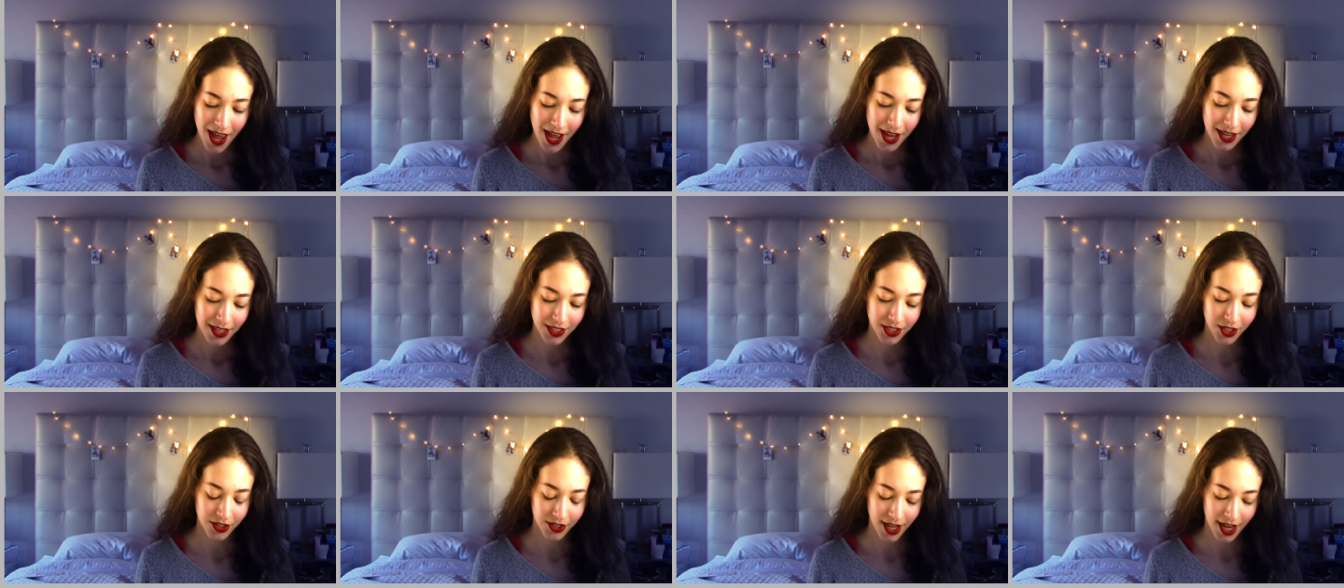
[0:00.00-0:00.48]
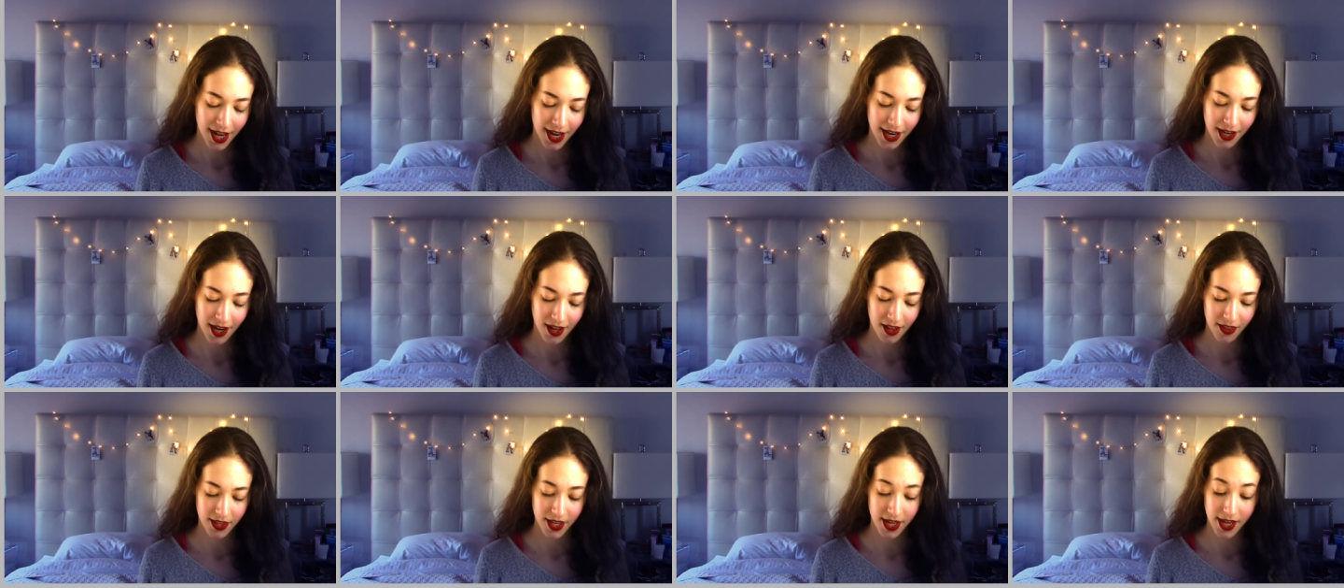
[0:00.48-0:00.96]
so
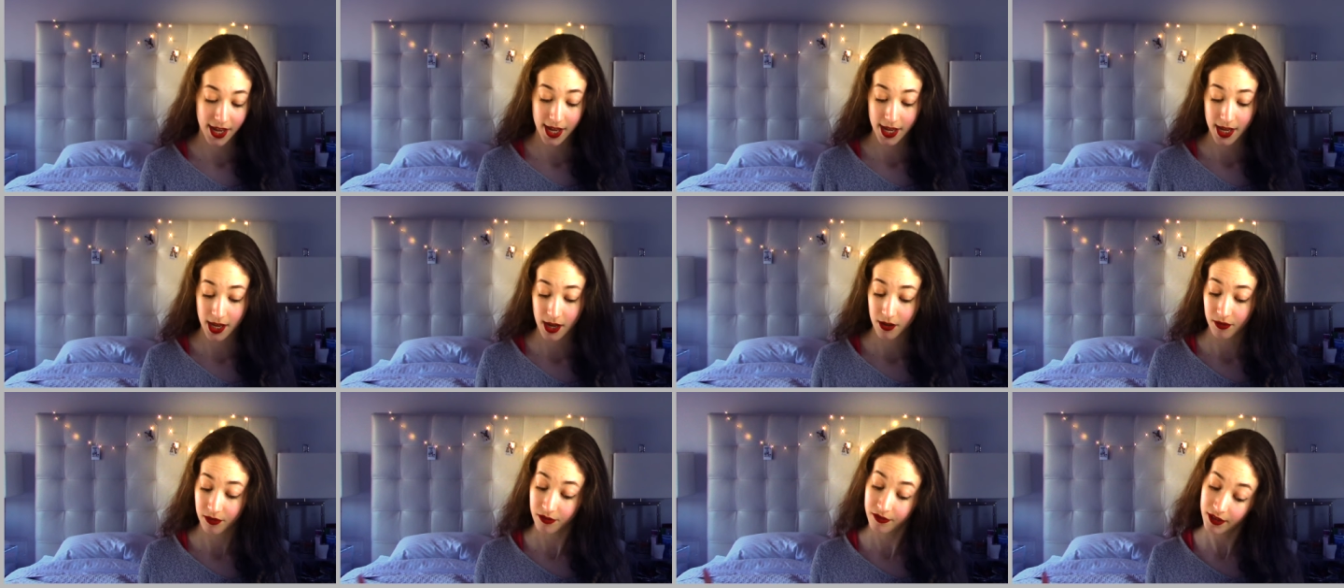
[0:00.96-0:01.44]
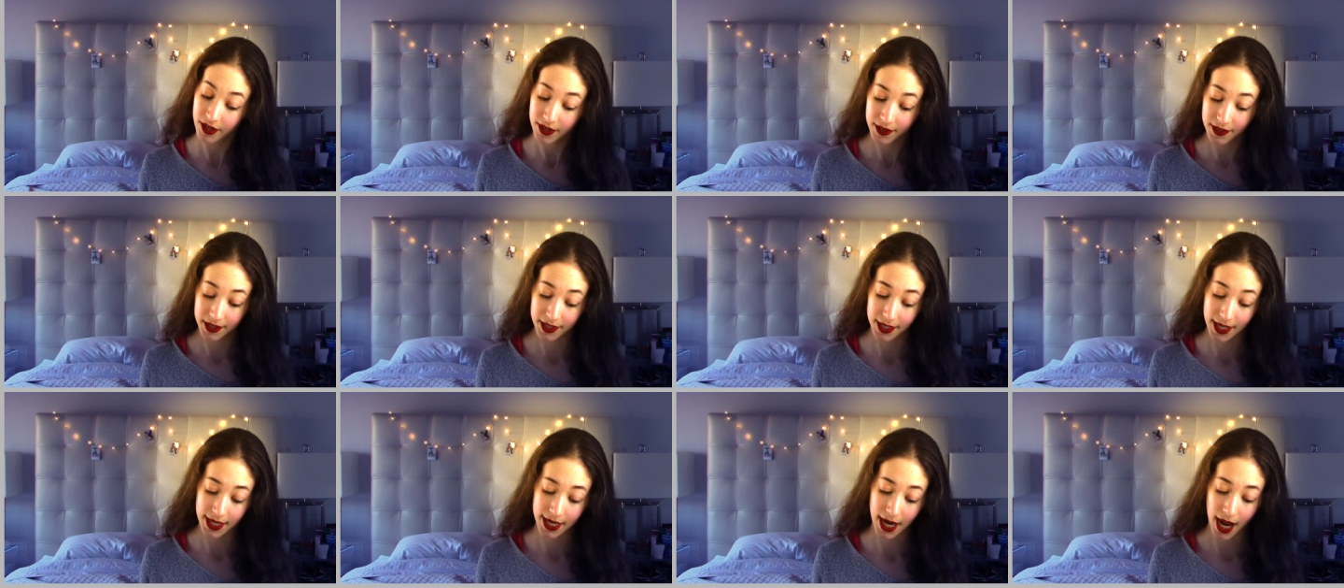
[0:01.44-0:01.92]
then the
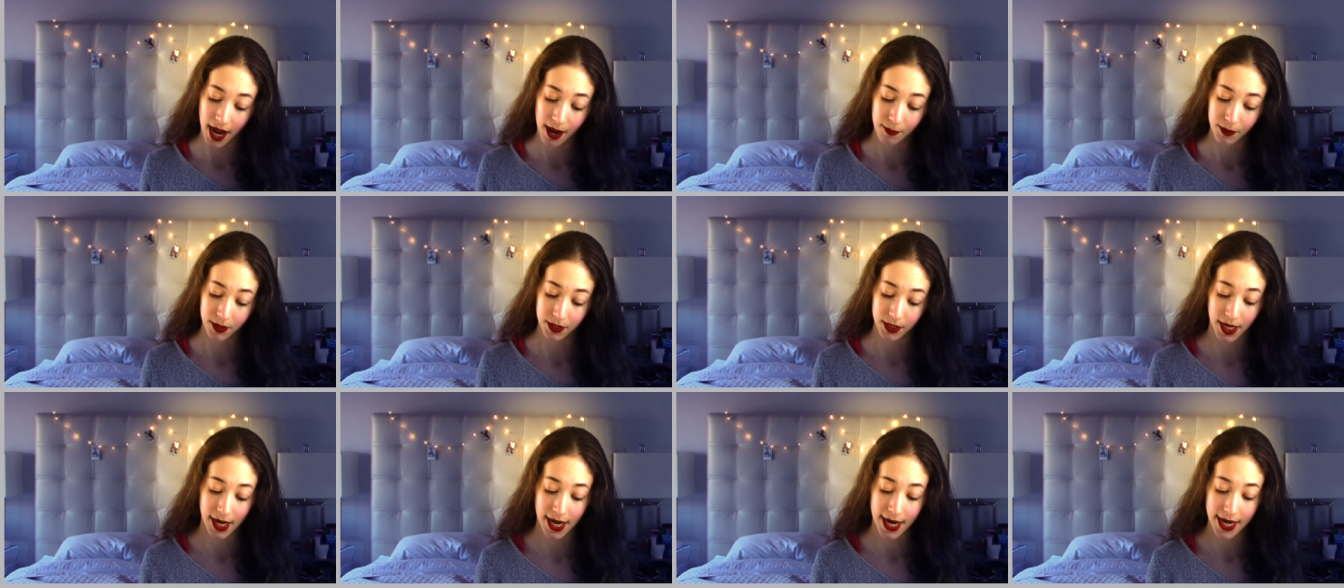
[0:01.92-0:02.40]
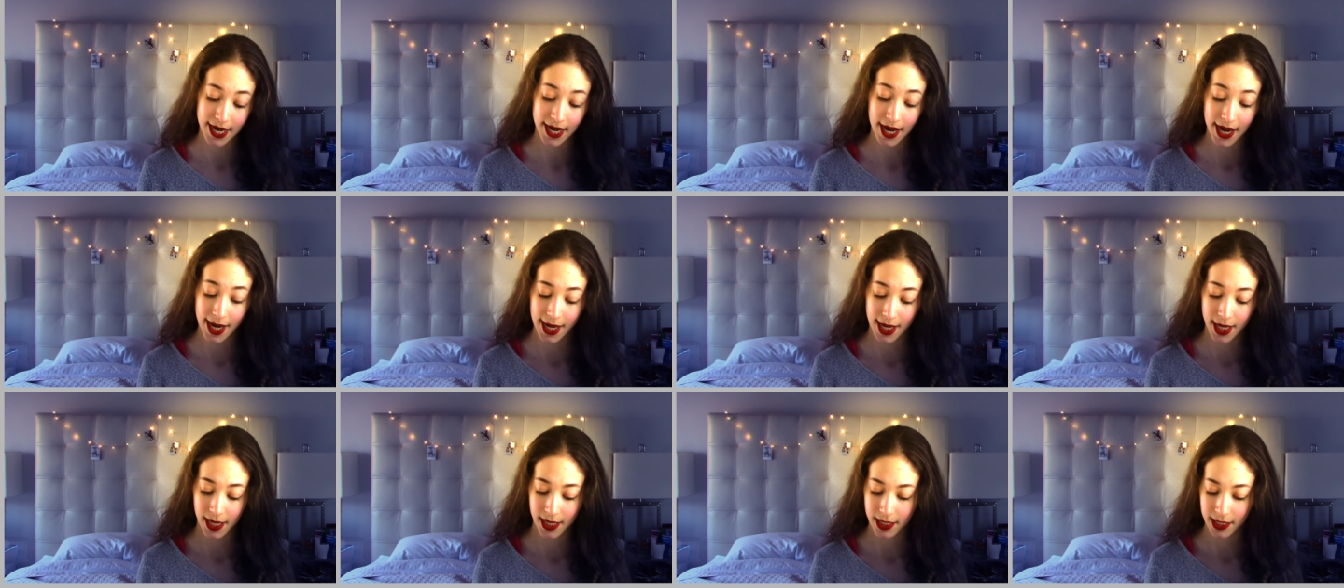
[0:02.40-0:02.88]
fifth thing I would like
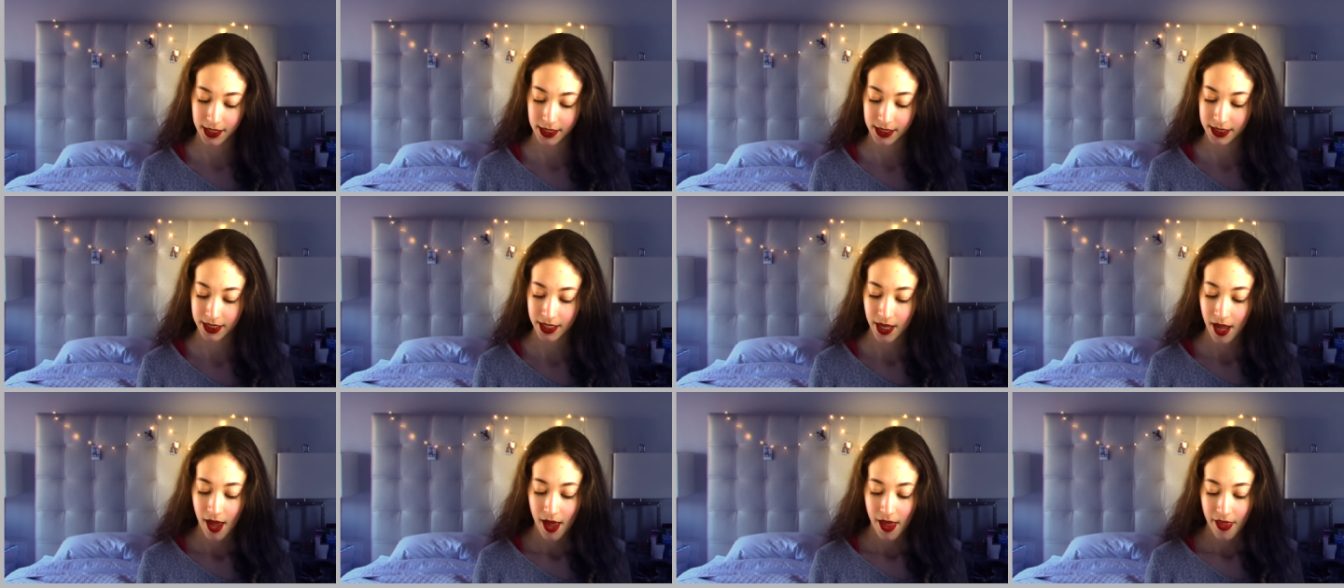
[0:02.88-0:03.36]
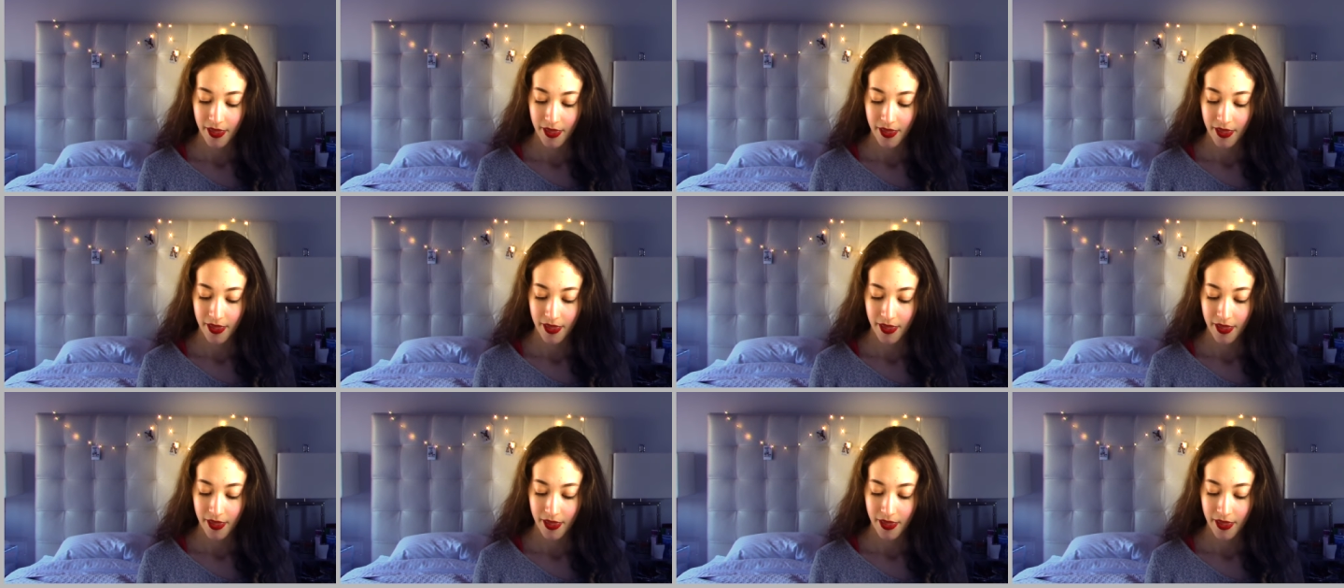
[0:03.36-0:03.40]
is